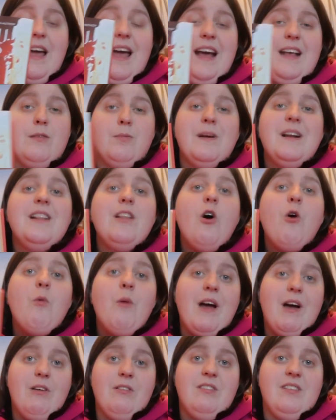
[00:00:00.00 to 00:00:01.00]
It's been a little
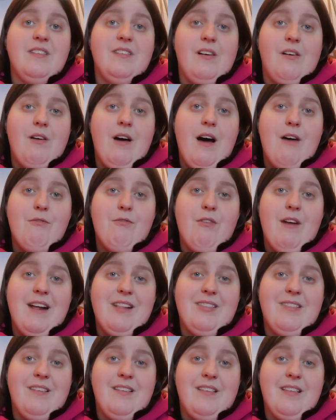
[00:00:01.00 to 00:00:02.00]
while since I've
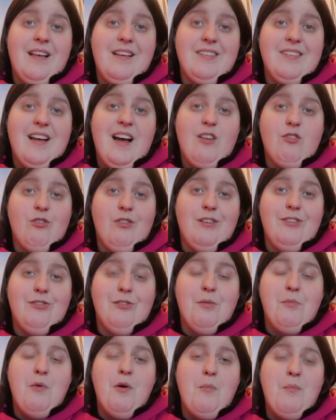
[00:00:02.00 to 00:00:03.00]
read this actually,
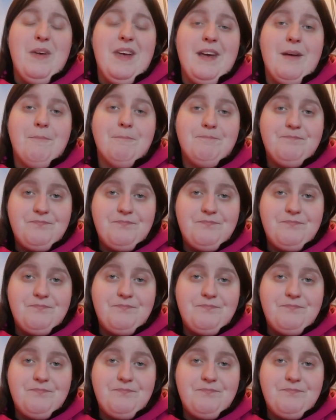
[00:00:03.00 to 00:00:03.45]
so it will be